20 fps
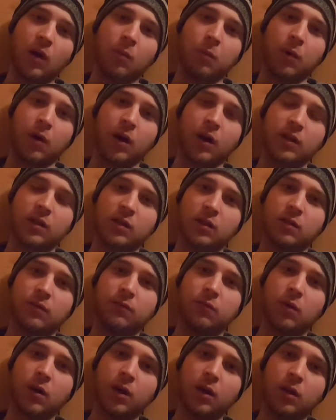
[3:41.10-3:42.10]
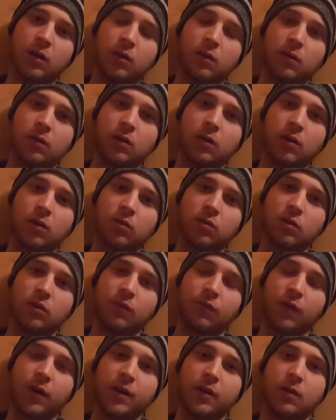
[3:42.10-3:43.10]
a positive way. They'll
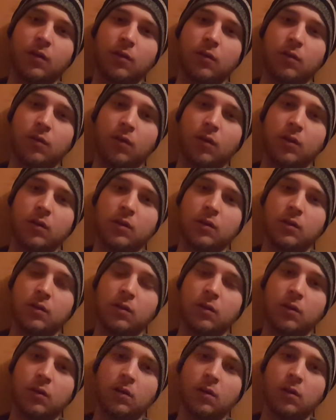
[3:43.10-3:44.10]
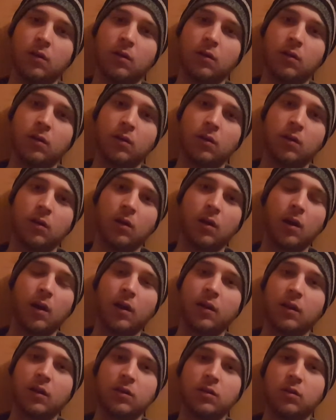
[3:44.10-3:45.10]
just fight their thoughts,
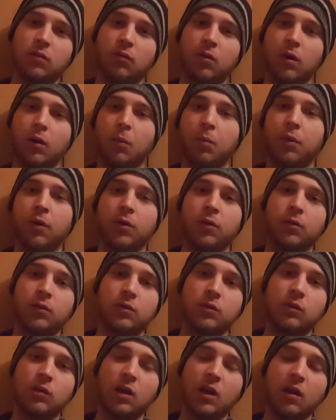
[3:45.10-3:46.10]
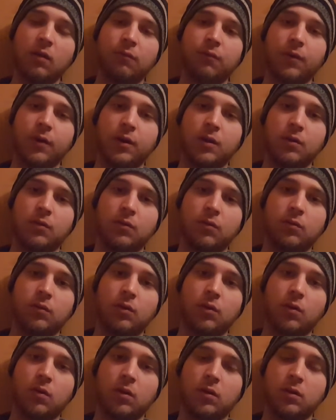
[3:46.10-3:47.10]
and that's the wrong approach. You can't fight your own
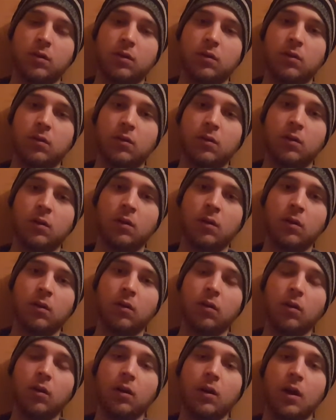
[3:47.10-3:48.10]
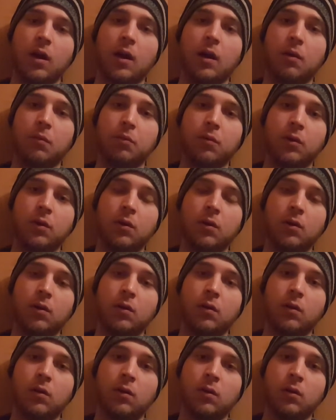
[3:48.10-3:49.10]
thoughts. They're gonna happen.
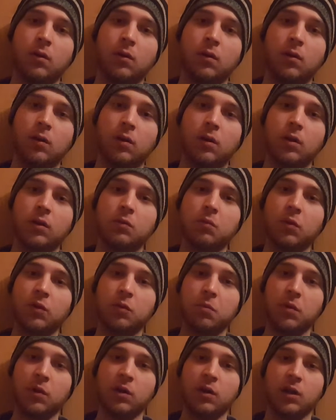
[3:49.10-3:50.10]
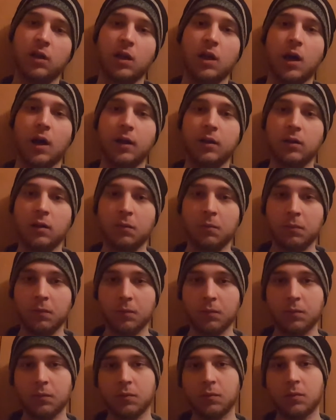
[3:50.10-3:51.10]
It's much better to guide them
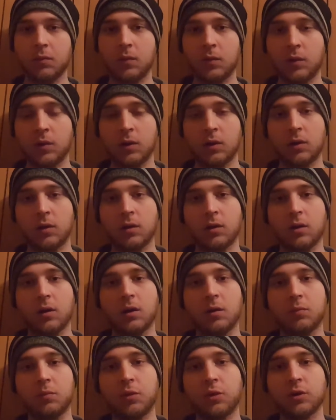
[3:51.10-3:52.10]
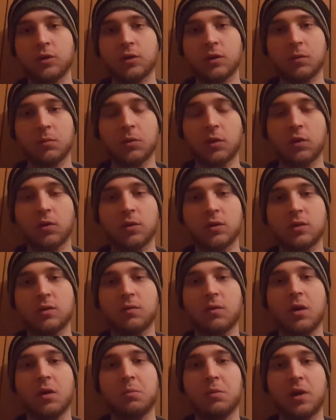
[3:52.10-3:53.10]
and push them towards
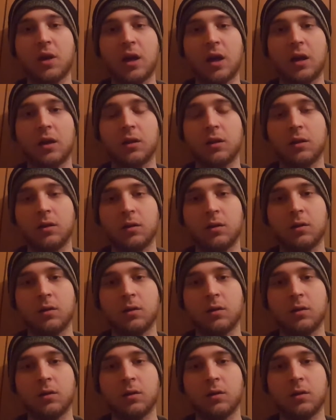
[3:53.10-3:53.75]
the right path.